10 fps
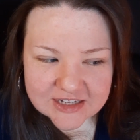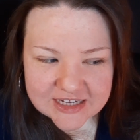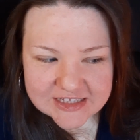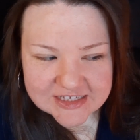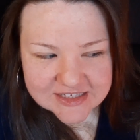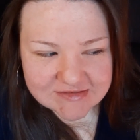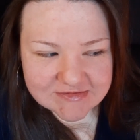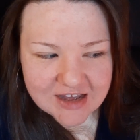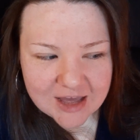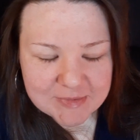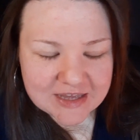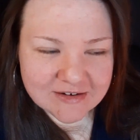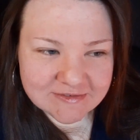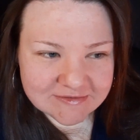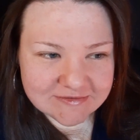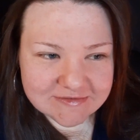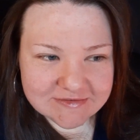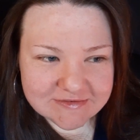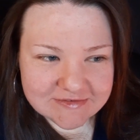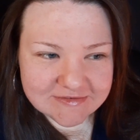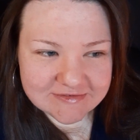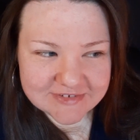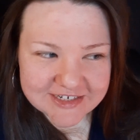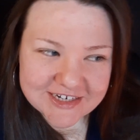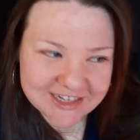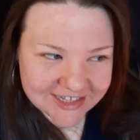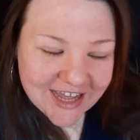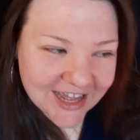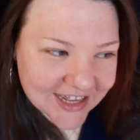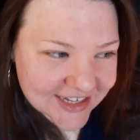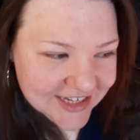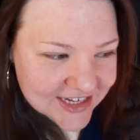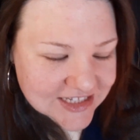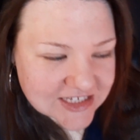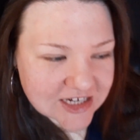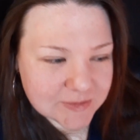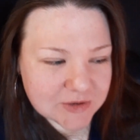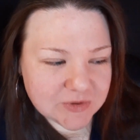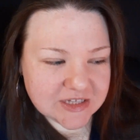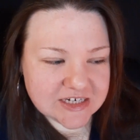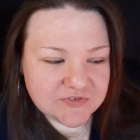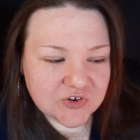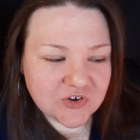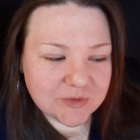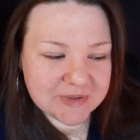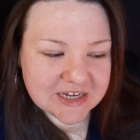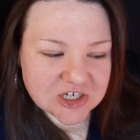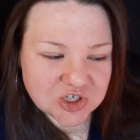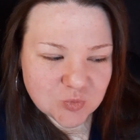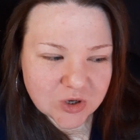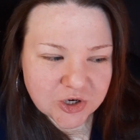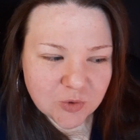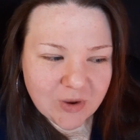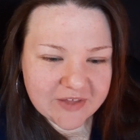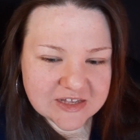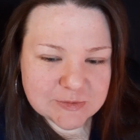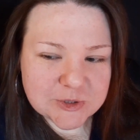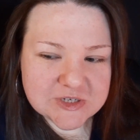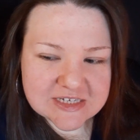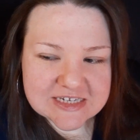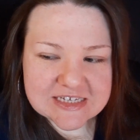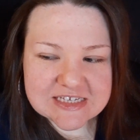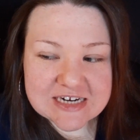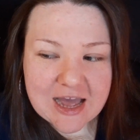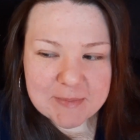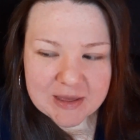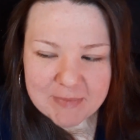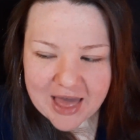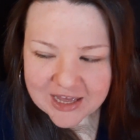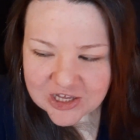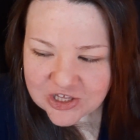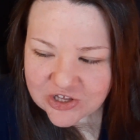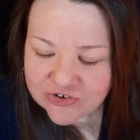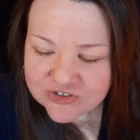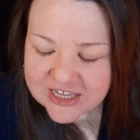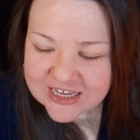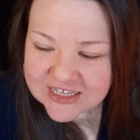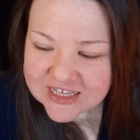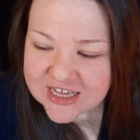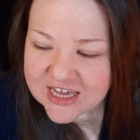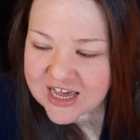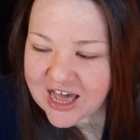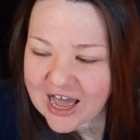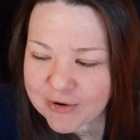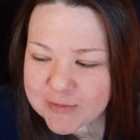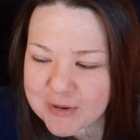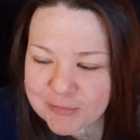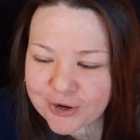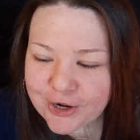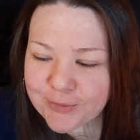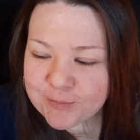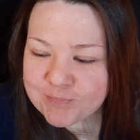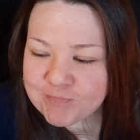It's, I mean, yeah, it's going to be really difficult because you wonder why this person's like snapping back at you. Like I remember